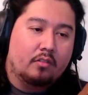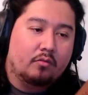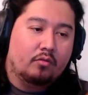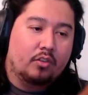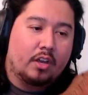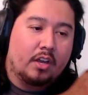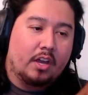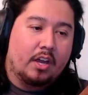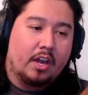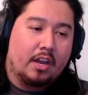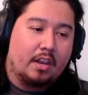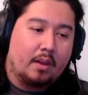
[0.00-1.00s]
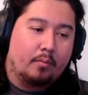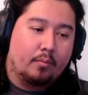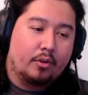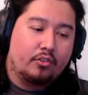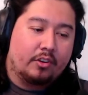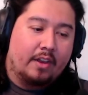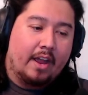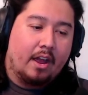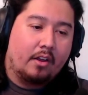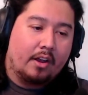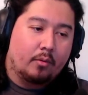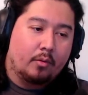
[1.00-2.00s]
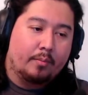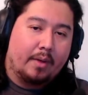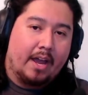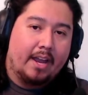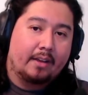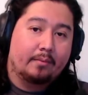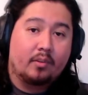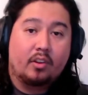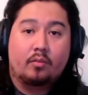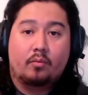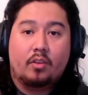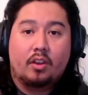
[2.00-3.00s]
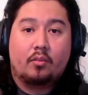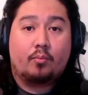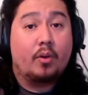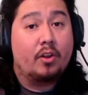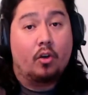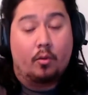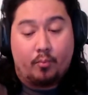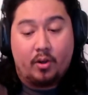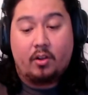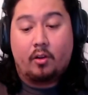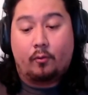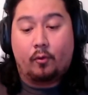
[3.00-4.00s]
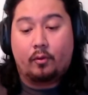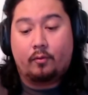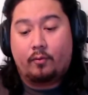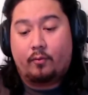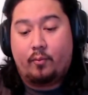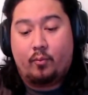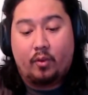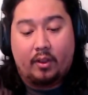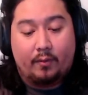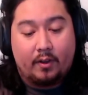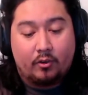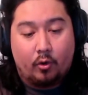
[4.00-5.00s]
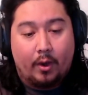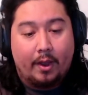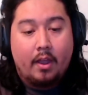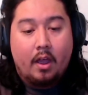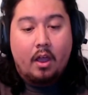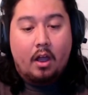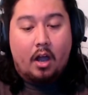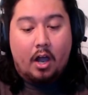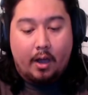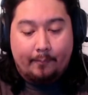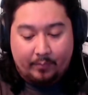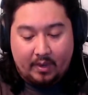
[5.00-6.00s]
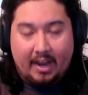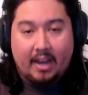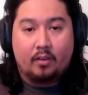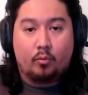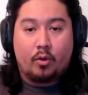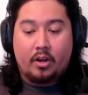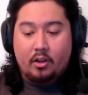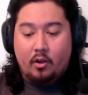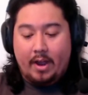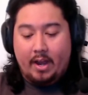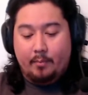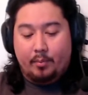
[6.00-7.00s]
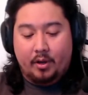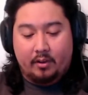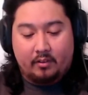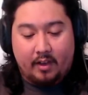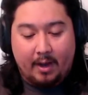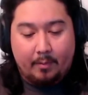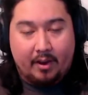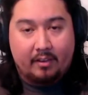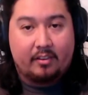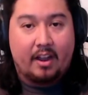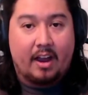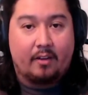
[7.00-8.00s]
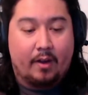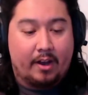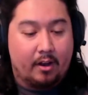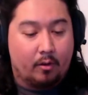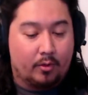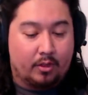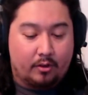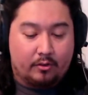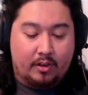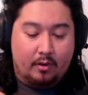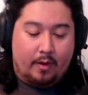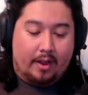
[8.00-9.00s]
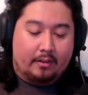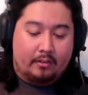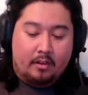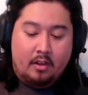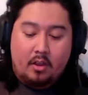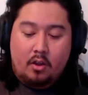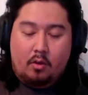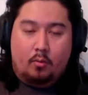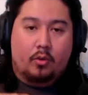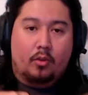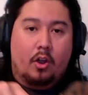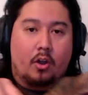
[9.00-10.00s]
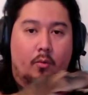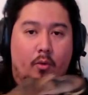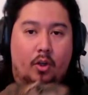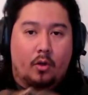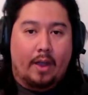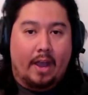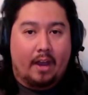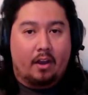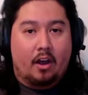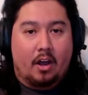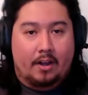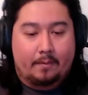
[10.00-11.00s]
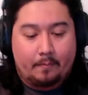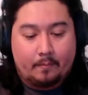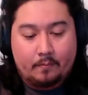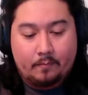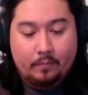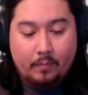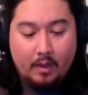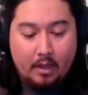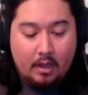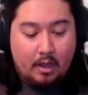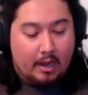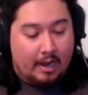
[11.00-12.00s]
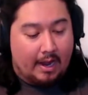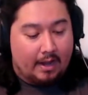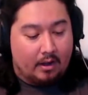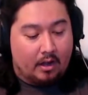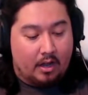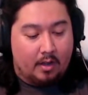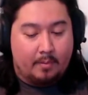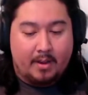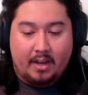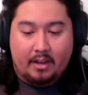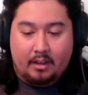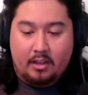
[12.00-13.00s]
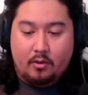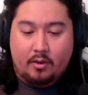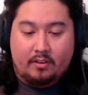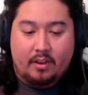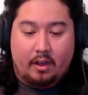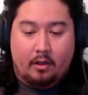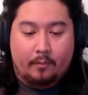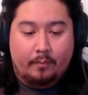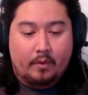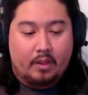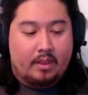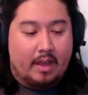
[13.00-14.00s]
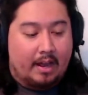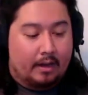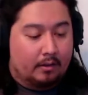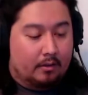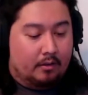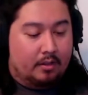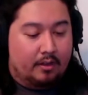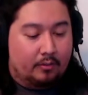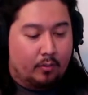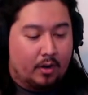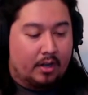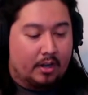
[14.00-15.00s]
and then push it down, and it would bite. Pretty cool, really fun toy. And we're gonna go ahead and put it side by side right here with our T-Rex. We'll go head on, and immediately you can tell that this one